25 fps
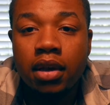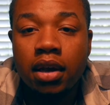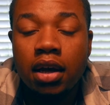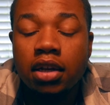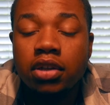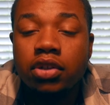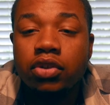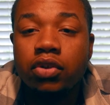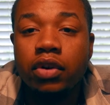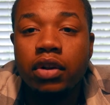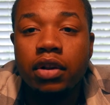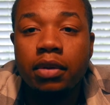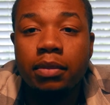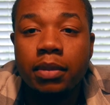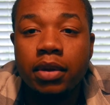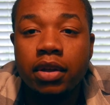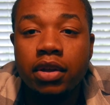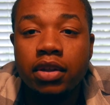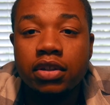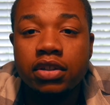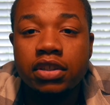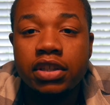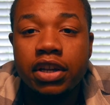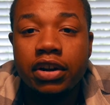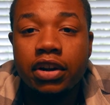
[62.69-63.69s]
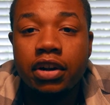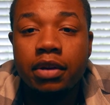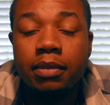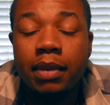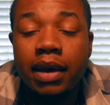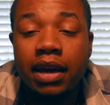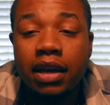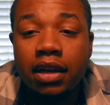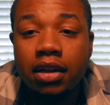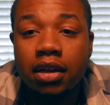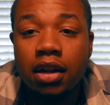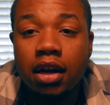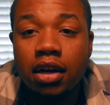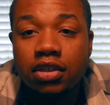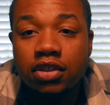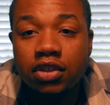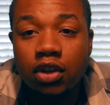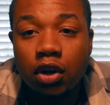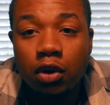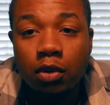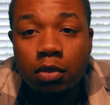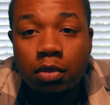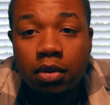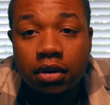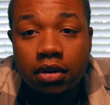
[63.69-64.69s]
I joined the military back in
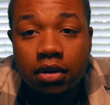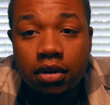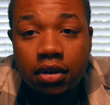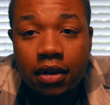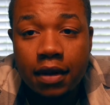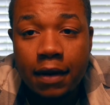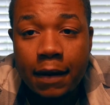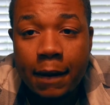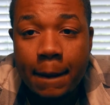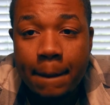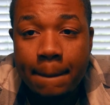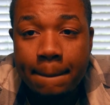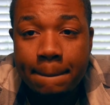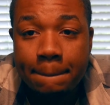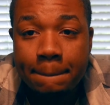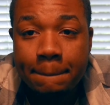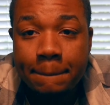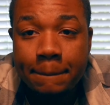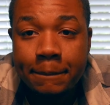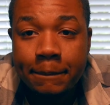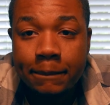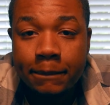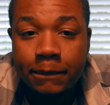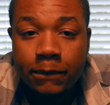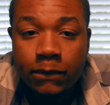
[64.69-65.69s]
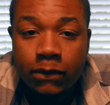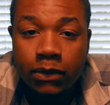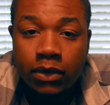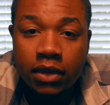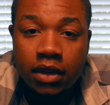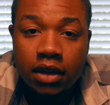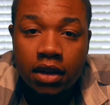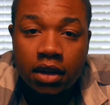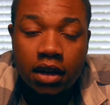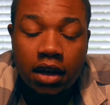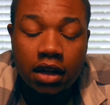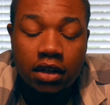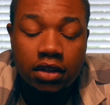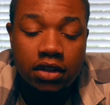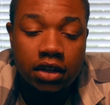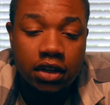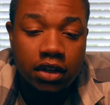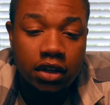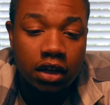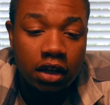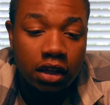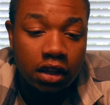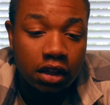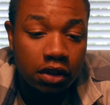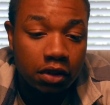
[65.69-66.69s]
October. I'll tell
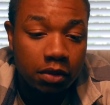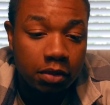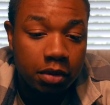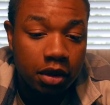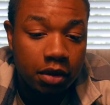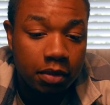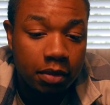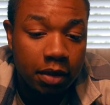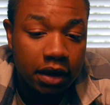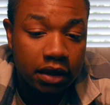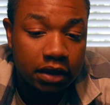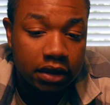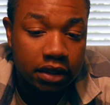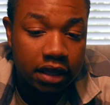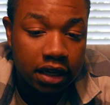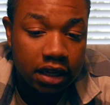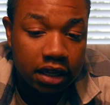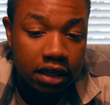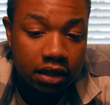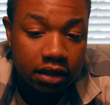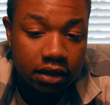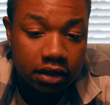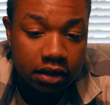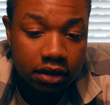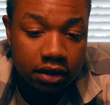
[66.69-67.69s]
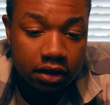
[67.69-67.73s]
y'all a little bit about that.